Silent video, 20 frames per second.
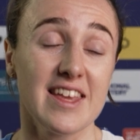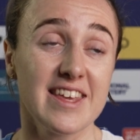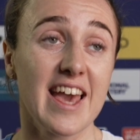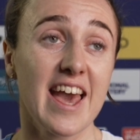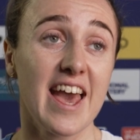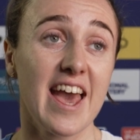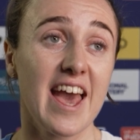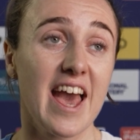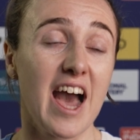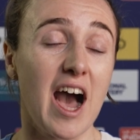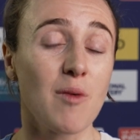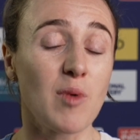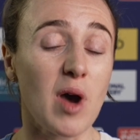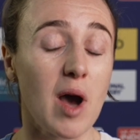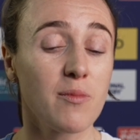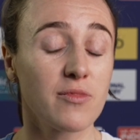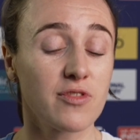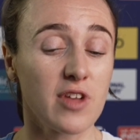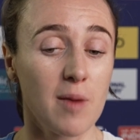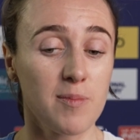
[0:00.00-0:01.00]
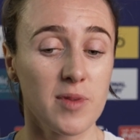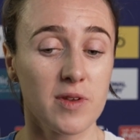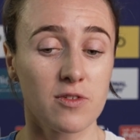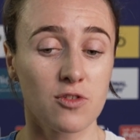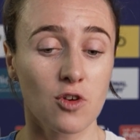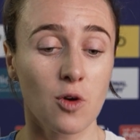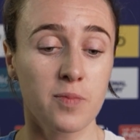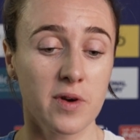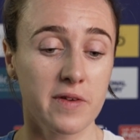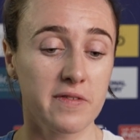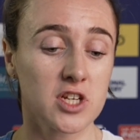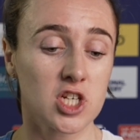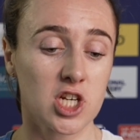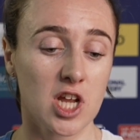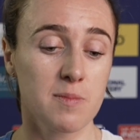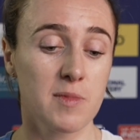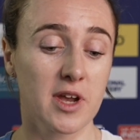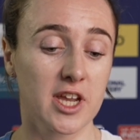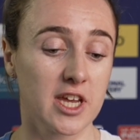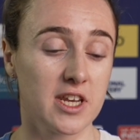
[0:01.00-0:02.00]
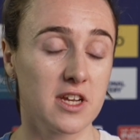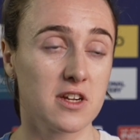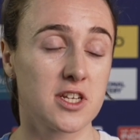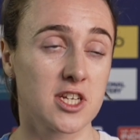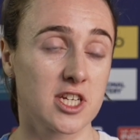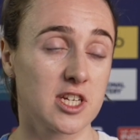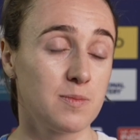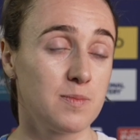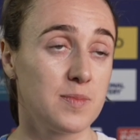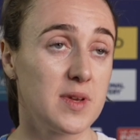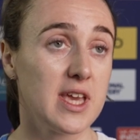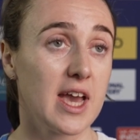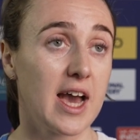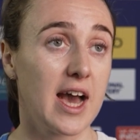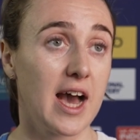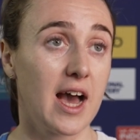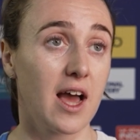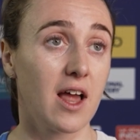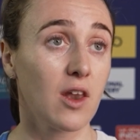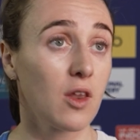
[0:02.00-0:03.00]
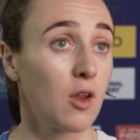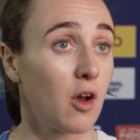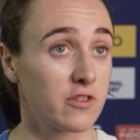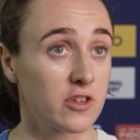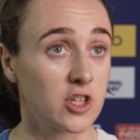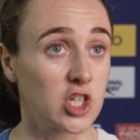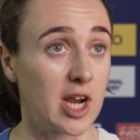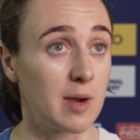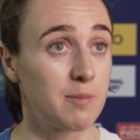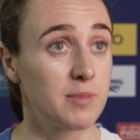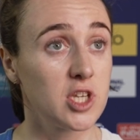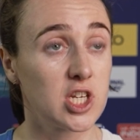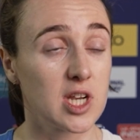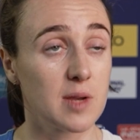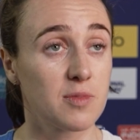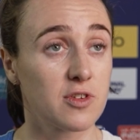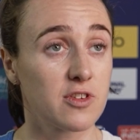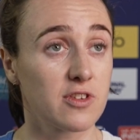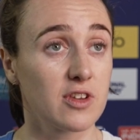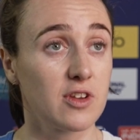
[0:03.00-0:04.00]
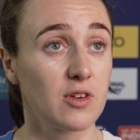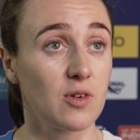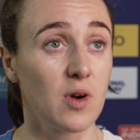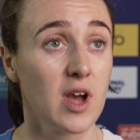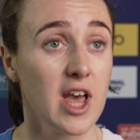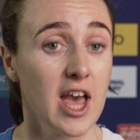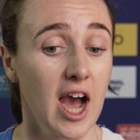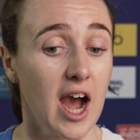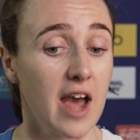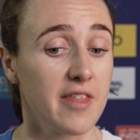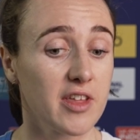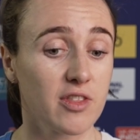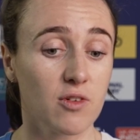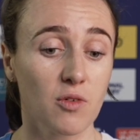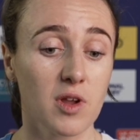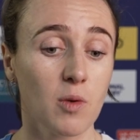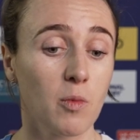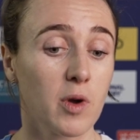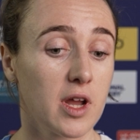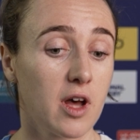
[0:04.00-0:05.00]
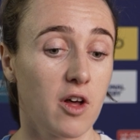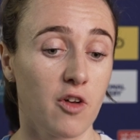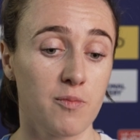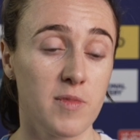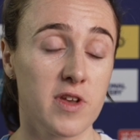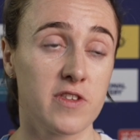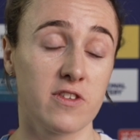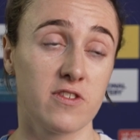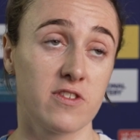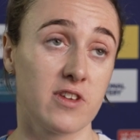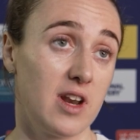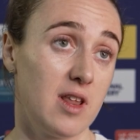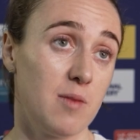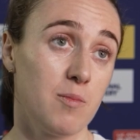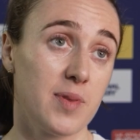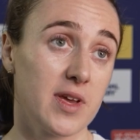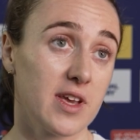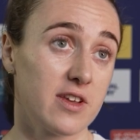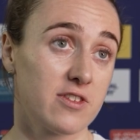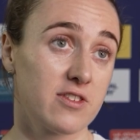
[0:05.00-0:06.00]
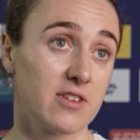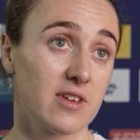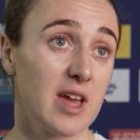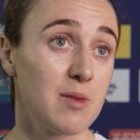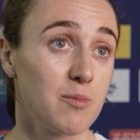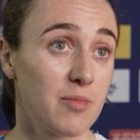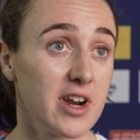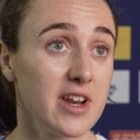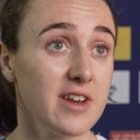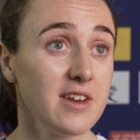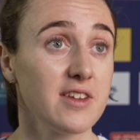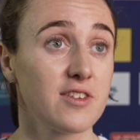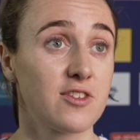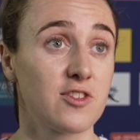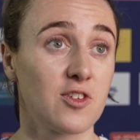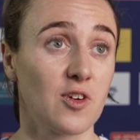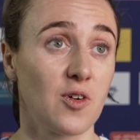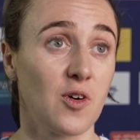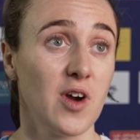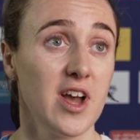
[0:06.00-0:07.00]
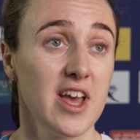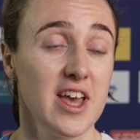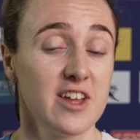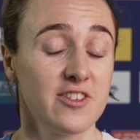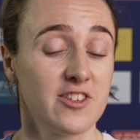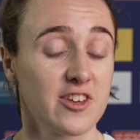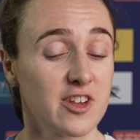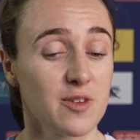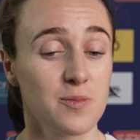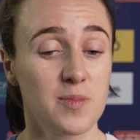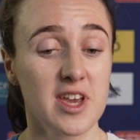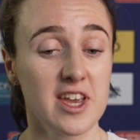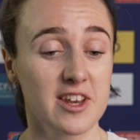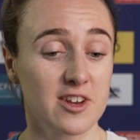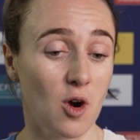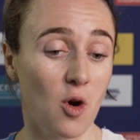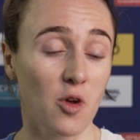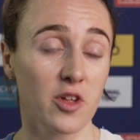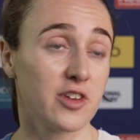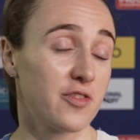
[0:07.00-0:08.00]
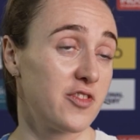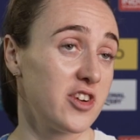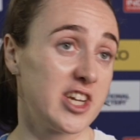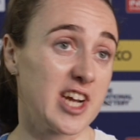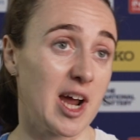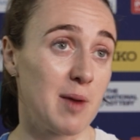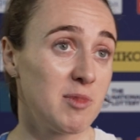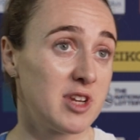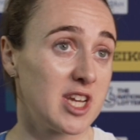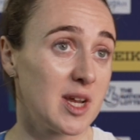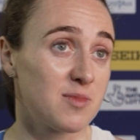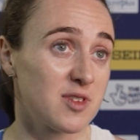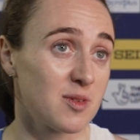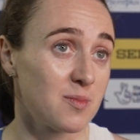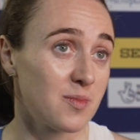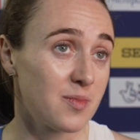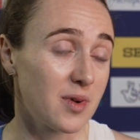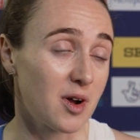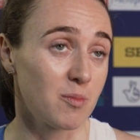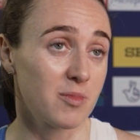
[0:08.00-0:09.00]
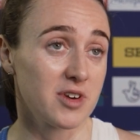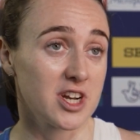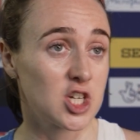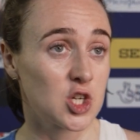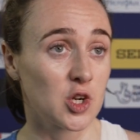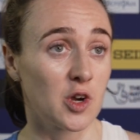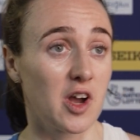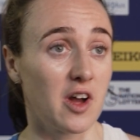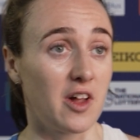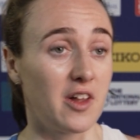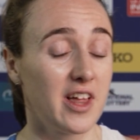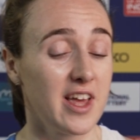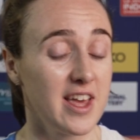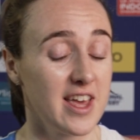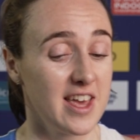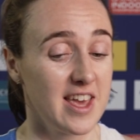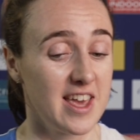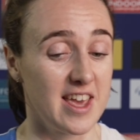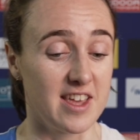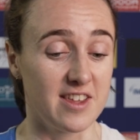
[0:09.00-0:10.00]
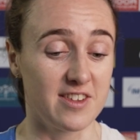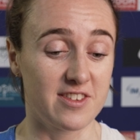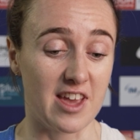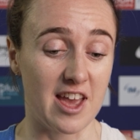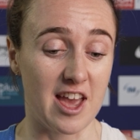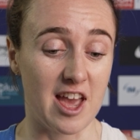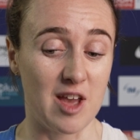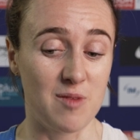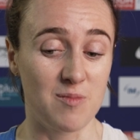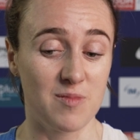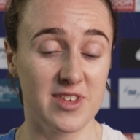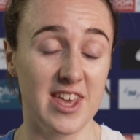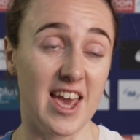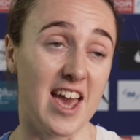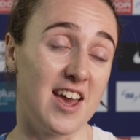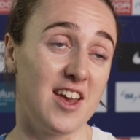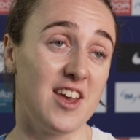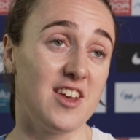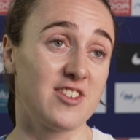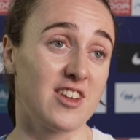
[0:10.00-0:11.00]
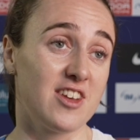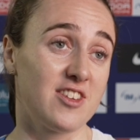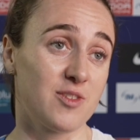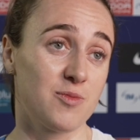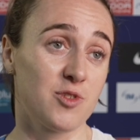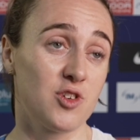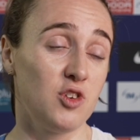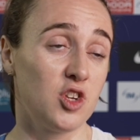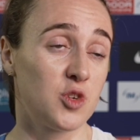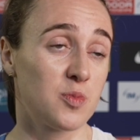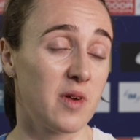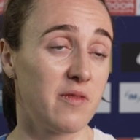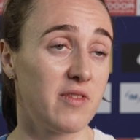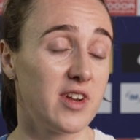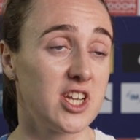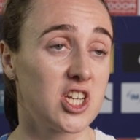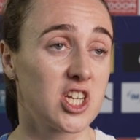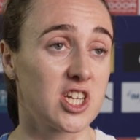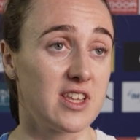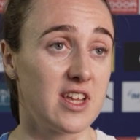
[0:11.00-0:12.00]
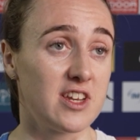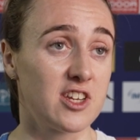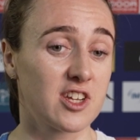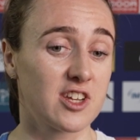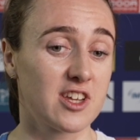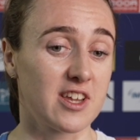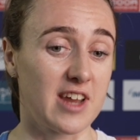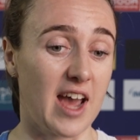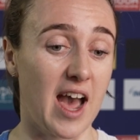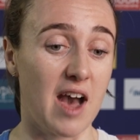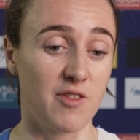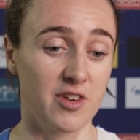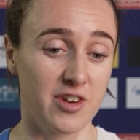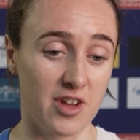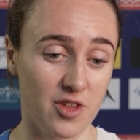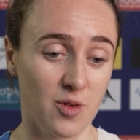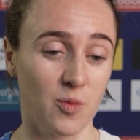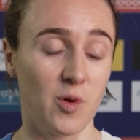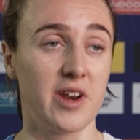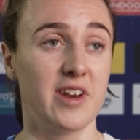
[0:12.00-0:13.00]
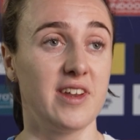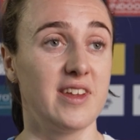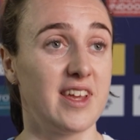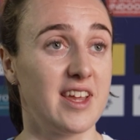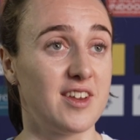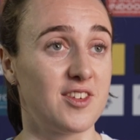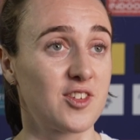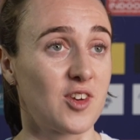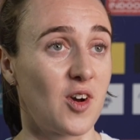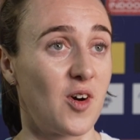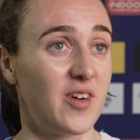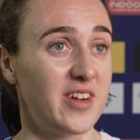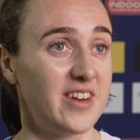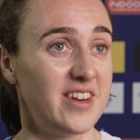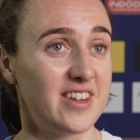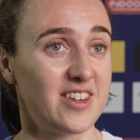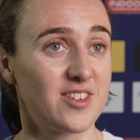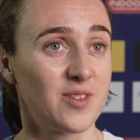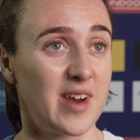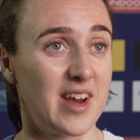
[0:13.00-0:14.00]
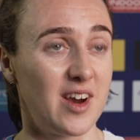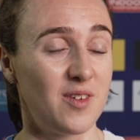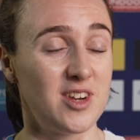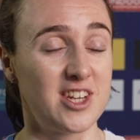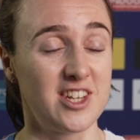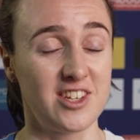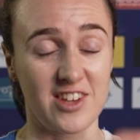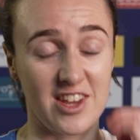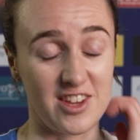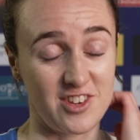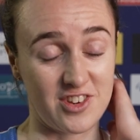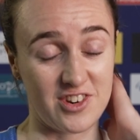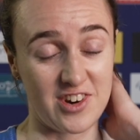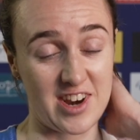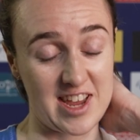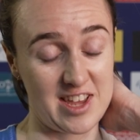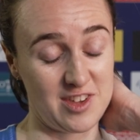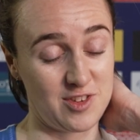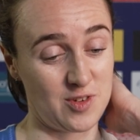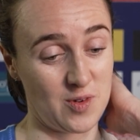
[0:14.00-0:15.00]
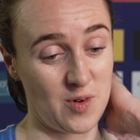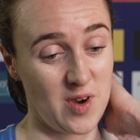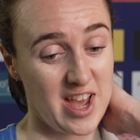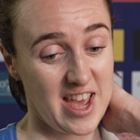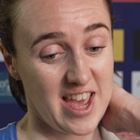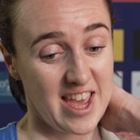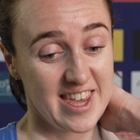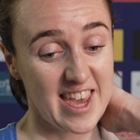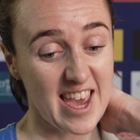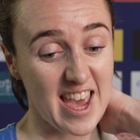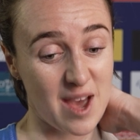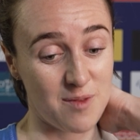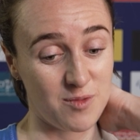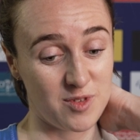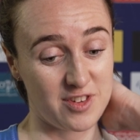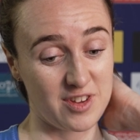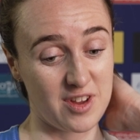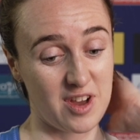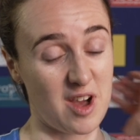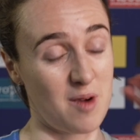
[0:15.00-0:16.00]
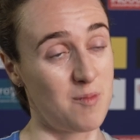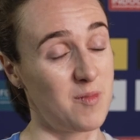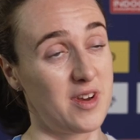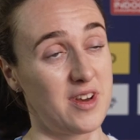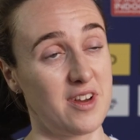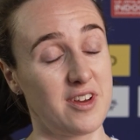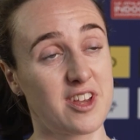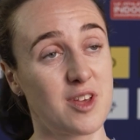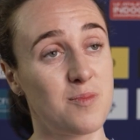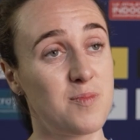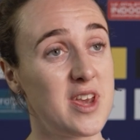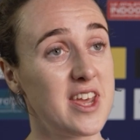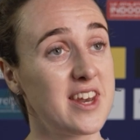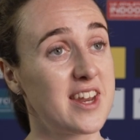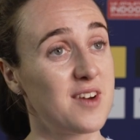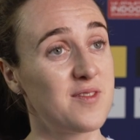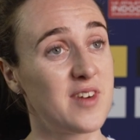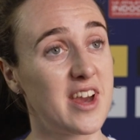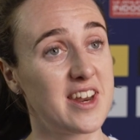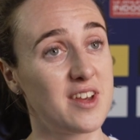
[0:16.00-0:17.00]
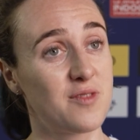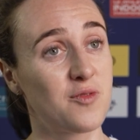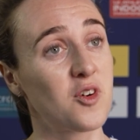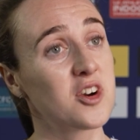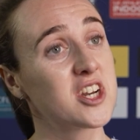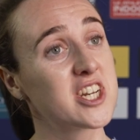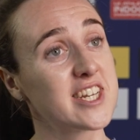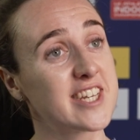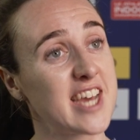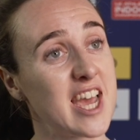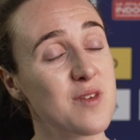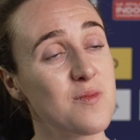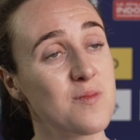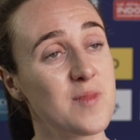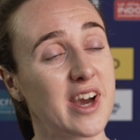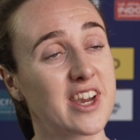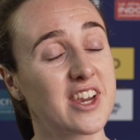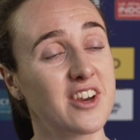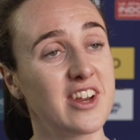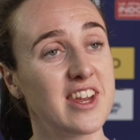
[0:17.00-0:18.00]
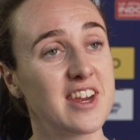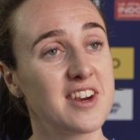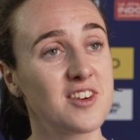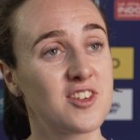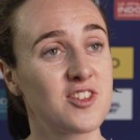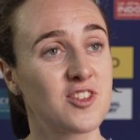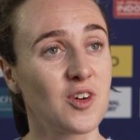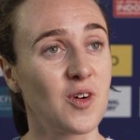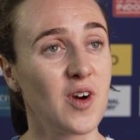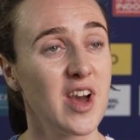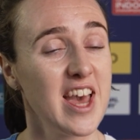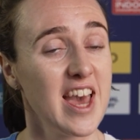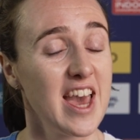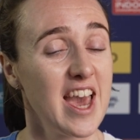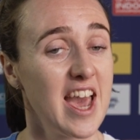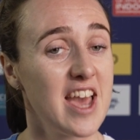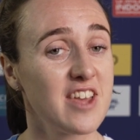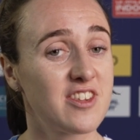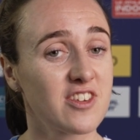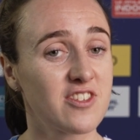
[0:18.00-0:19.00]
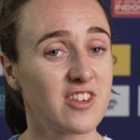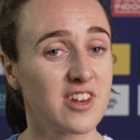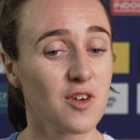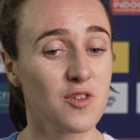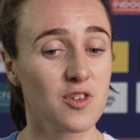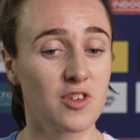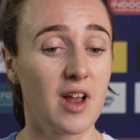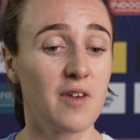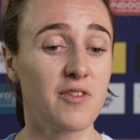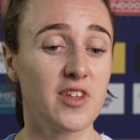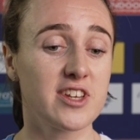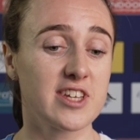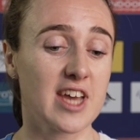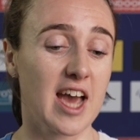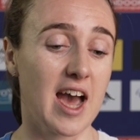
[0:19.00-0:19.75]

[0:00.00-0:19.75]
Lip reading: Yeah, I've been so privileged throughout my career to compete at lots of championships. You know, I think the only one I'll miss is an Olympics in Britain. So to compete at all the different championships on British soil is it's a huge privilege, and then to have another one in Scotland as well, which is great. So yeah, I'm competing at a very fortunate time in my career. So it's just lovely to